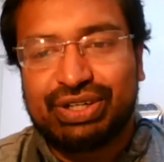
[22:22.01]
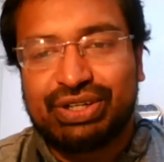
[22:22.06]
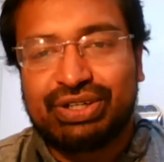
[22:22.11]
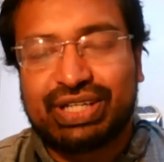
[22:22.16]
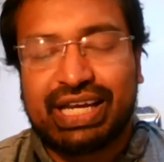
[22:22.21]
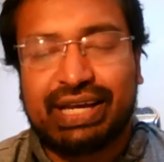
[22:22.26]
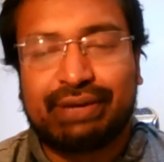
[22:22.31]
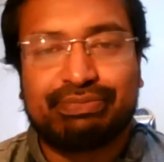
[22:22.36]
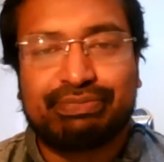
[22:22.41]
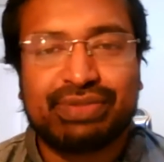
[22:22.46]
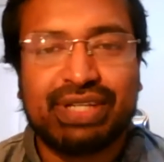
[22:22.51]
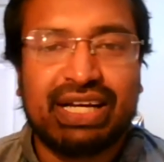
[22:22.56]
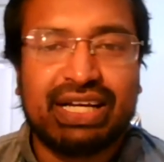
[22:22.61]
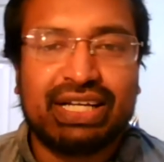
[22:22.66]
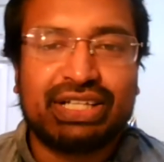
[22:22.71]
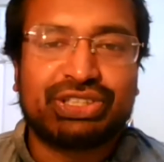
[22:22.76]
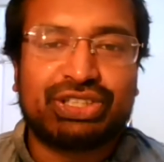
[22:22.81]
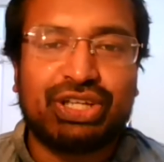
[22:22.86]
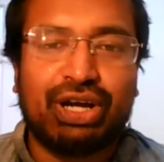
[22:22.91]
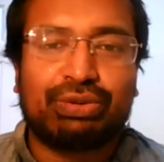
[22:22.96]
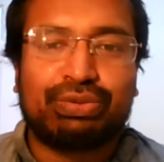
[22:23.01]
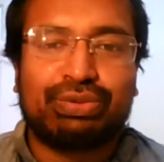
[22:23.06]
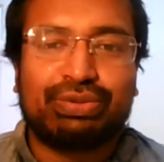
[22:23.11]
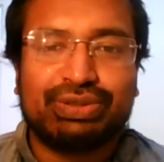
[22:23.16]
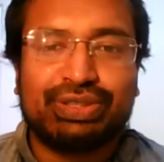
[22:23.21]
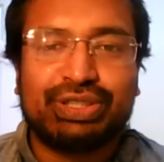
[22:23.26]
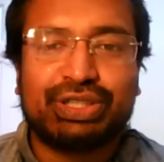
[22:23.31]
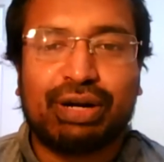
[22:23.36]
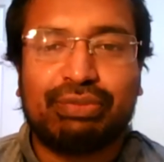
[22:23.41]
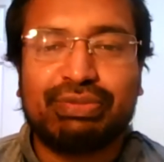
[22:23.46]
Okay, so
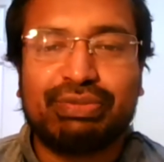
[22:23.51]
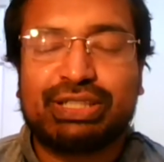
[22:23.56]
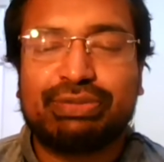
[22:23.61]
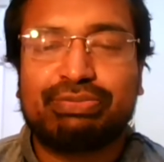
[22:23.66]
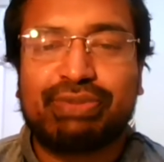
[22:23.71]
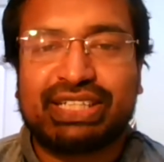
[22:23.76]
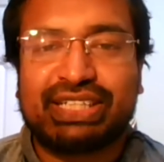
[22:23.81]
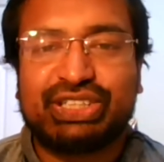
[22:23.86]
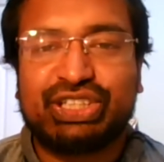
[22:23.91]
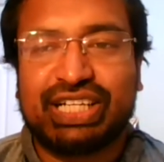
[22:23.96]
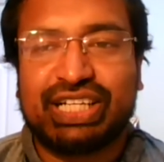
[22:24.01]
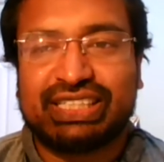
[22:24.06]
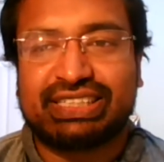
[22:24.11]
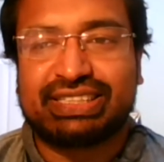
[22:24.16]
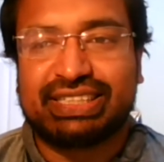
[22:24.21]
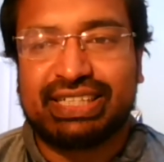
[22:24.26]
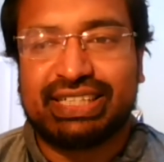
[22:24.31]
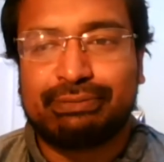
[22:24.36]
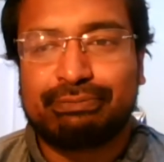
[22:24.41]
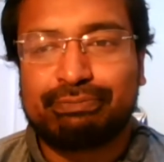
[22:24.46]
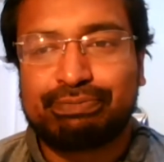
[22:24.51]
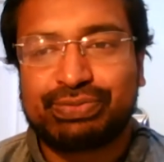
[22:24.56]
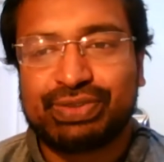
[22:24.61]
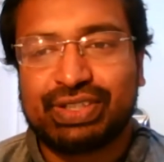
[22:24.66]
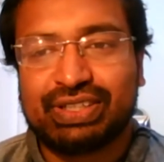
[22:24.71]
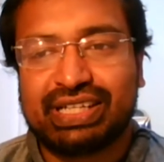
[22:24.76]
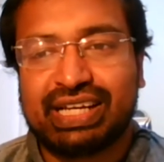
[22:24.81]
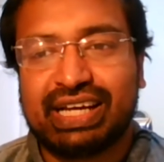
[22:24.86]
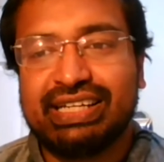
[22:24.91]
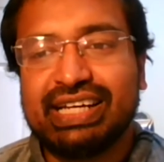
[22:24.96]
you're coming to Manchester.
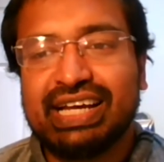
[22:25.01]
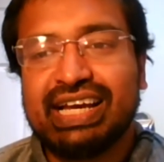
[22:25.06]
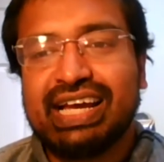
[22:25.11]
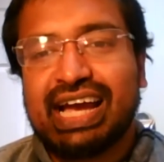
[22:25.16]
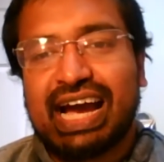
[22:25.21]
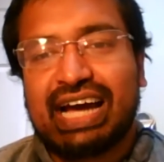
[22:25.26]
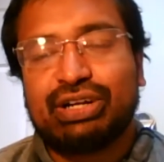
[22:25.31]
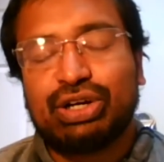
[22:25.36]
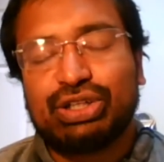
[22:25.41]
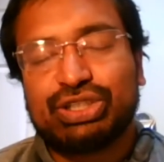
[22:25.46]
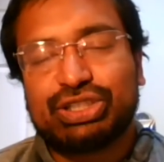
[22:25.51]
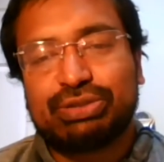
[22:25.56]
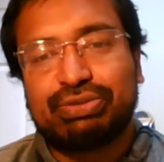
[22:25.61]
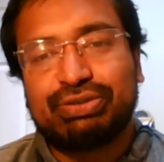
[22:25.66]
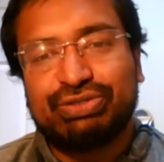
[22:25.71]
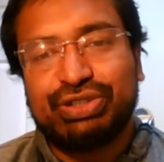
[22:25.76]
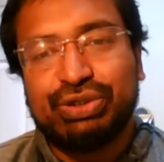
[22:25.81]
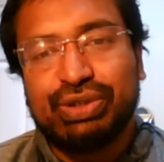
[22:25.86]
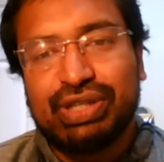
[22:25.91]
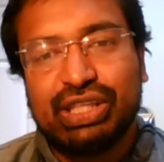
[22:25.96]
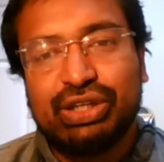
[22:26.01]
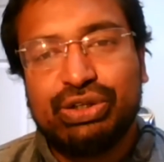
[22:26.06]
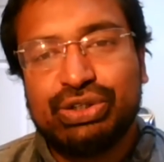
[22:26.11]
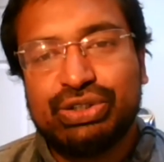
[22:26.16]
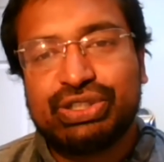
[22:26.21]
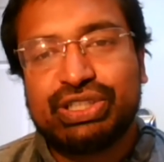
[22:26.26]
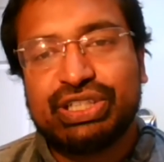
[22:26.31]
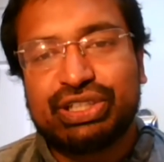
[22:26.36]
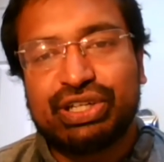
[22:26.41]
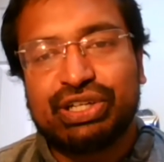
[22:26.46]
Okay, I know some of you
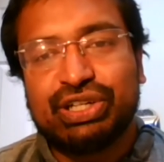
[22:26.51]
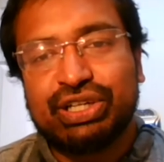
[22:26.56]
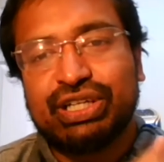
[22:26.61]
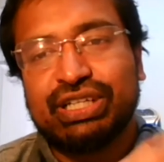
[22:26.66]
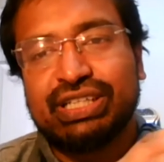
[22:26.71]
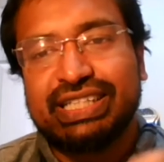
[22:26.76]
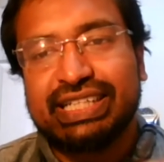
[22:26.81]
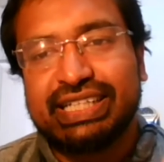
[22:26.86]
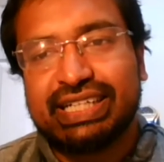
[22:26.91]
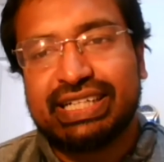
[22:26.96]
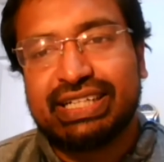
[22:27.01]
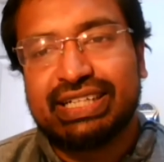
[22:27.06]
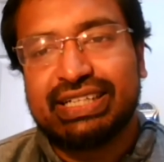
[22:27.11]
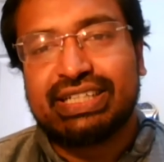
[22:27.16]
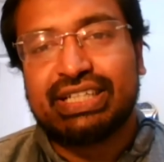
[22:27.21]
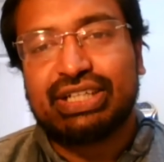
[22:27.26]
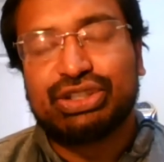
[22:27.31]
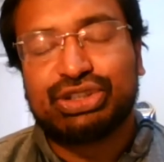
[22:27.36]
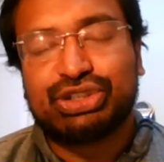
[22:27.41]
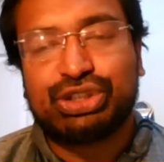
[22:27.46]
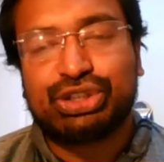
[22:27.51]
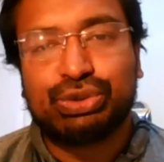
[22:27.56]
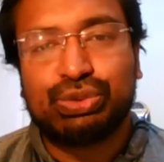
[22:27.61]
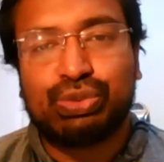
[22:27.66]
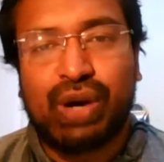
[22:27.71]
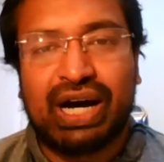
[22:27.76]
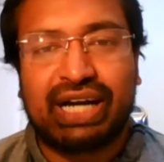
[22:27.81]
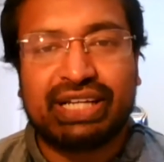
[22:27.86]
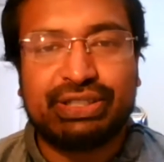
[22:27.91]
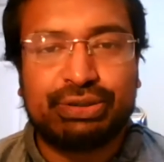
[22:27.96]
alluded earlier to
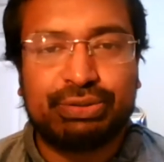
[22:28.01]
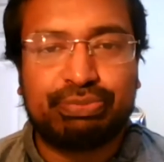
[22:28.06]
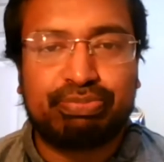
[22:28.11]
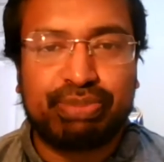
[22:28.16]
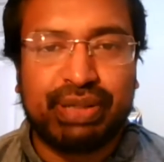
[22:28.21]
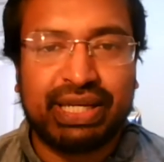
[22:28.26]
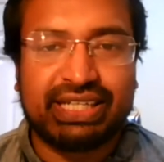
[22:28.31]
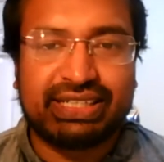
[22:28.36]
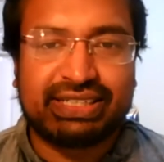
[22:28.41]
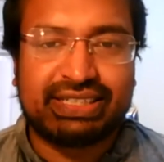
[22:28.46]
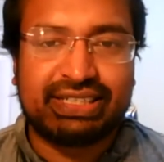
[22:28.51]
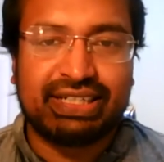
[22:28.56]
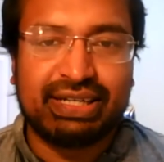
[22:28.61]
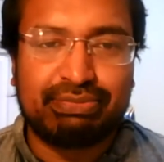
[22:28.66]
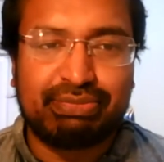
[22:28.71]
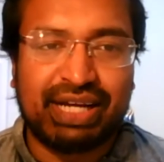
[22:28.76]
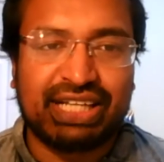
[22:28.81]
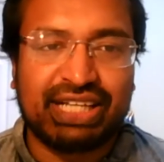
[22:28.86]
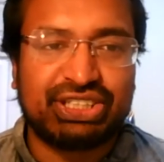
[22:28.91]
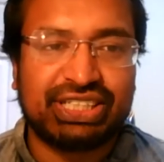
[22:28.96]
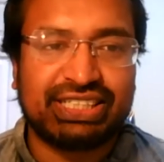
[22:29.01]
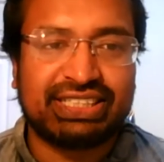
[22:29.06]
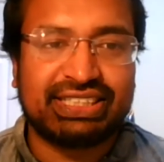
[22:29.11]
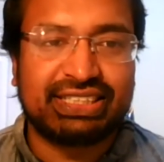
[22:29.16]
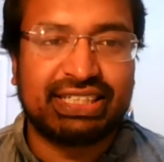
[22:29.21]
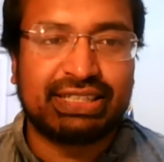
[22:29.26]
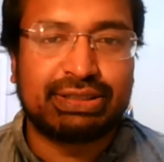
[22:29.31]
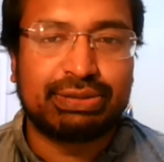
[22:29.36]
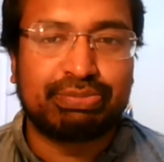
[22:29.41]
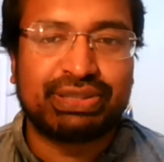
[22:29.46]
why you picked
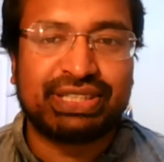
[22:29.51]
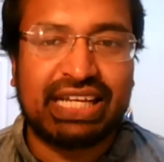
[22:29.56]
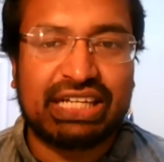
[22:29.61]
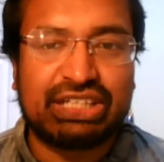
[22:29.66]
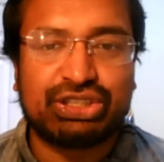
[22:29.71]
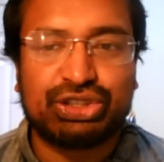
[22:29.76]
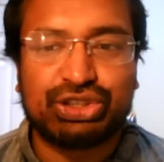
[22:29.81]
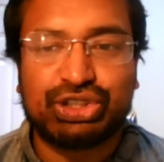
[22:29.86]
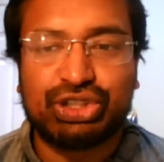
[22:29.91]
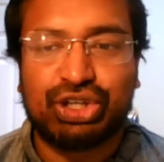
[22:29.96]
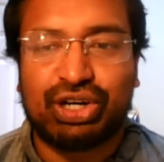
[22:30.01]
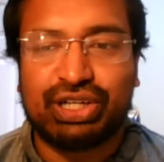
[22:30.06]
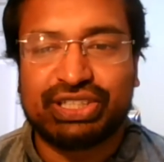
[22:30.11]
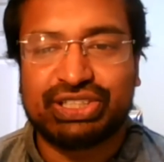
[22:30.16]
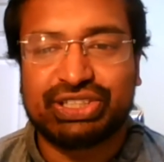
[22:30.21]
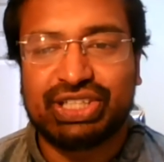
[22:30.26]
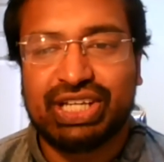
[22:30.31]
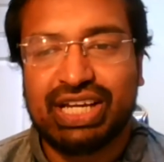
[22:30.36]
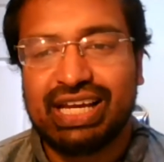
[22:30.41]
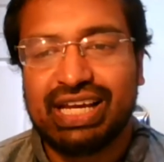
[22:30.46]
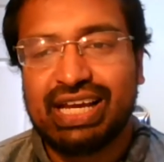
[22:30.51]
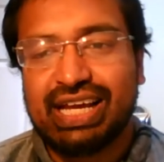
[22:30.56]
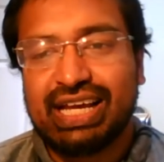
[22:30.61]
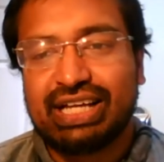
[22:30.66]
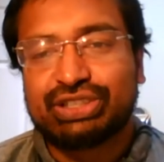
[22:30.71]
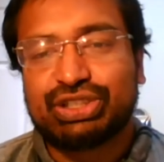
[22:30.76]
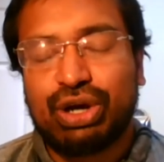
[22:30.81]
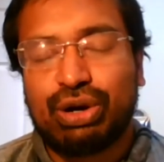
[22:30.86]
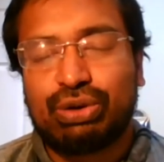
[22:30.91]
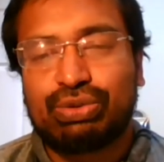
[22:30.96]
Manchester as a potential choice.
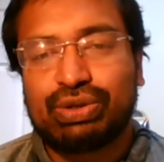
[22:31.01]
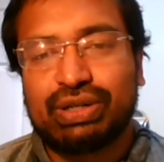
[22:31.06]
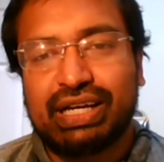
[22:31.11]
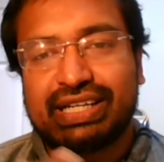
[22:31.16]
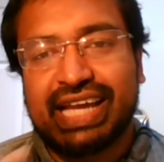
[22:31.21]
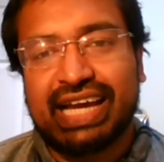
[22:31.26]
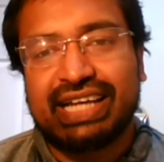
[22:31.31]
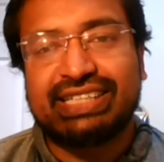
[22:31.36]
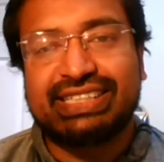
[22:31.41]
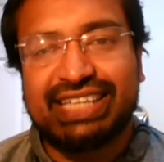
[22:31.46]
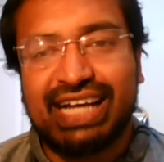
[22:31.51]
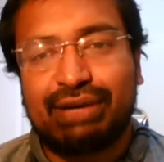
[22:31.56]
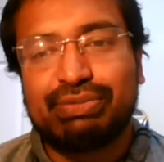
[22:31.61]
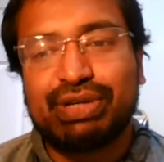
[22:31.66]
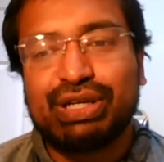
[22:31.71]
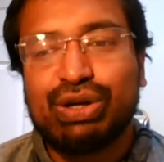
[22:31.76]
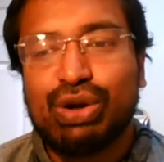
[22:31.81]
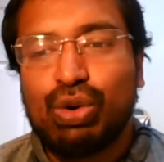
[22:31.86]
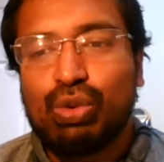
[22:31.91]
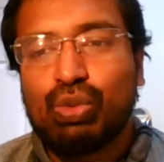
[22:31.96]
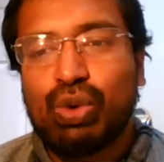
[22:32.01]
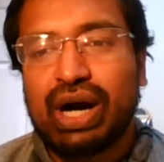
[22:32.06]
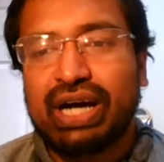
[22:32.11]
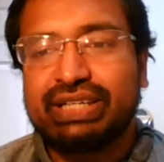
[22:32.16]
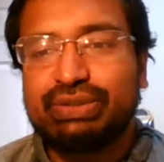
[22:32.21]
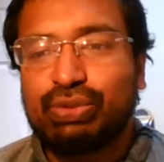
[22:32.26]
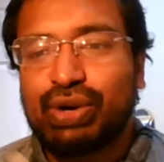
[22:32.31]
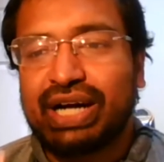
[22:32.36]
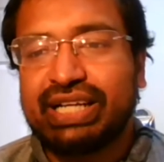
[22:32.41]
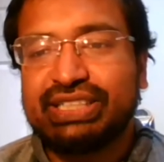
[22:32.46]
So again, tell me,
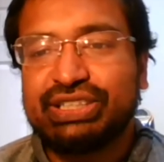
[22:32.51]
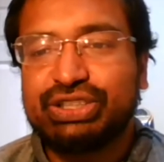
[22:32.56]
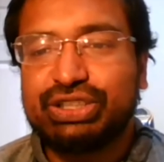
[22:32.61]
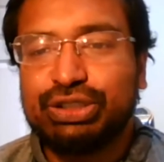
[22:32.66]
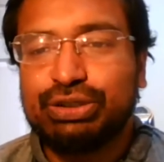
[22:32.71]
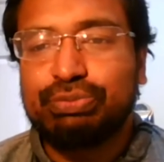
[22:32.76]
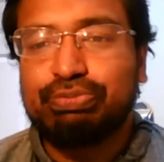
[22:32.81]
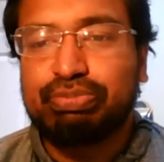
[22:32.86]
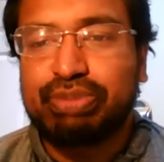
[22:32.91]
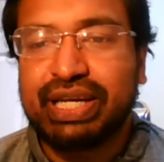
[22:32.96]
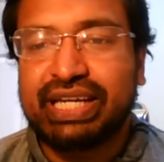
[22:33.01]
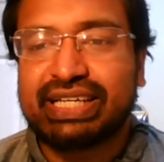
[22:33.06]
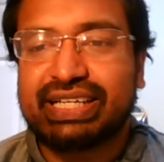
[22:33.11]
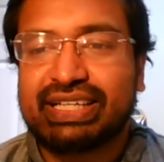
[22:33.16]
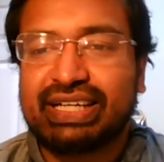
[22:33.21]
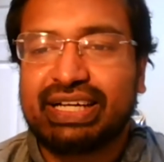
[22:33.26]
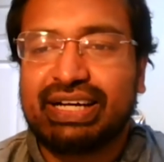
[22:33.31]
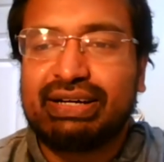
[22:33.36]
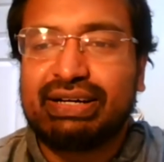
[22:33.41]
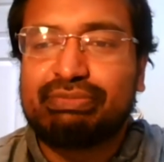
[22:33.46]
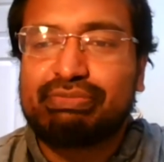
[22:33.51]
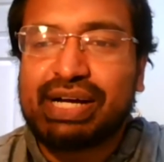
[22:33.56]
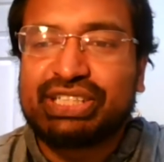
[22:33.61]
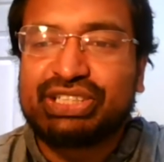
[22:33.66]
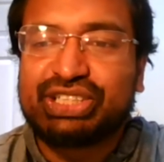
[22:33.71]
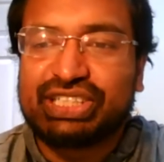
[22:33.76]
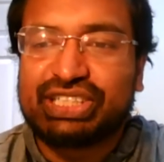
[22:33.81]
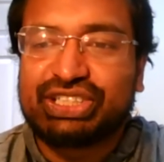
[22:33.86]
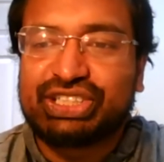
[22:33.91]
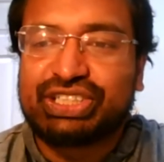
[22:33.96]
why did you pick
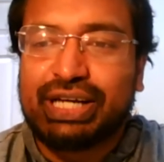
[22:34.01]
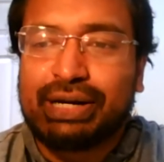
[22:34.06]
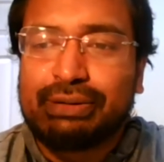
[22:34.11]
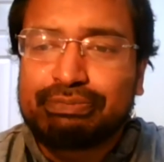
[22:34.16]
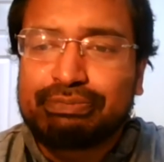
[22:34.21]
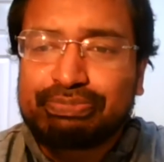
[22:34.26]
Manchester?